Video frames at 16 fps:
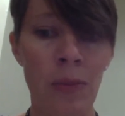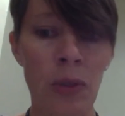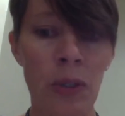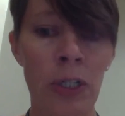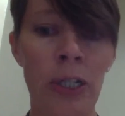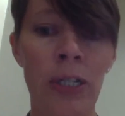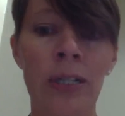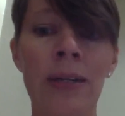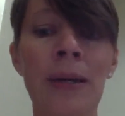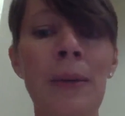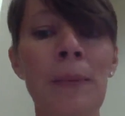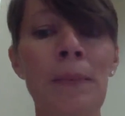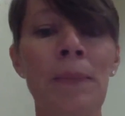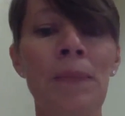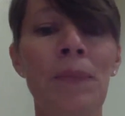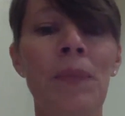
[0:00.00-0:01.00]
an
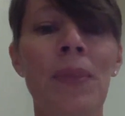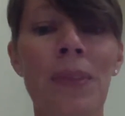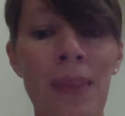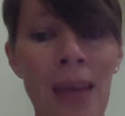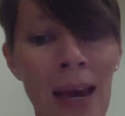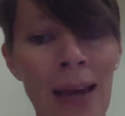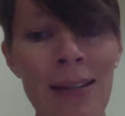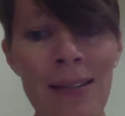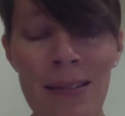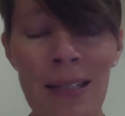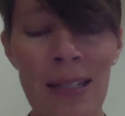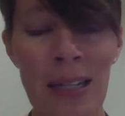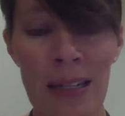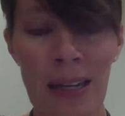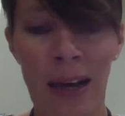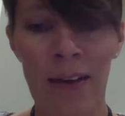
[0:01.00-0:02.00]
explorer.
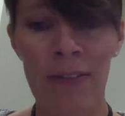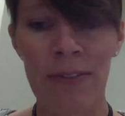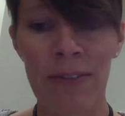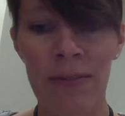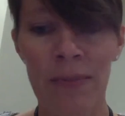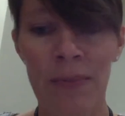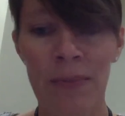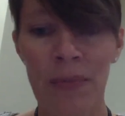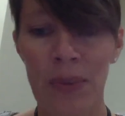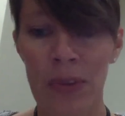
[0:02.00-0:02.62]
That isn't enough.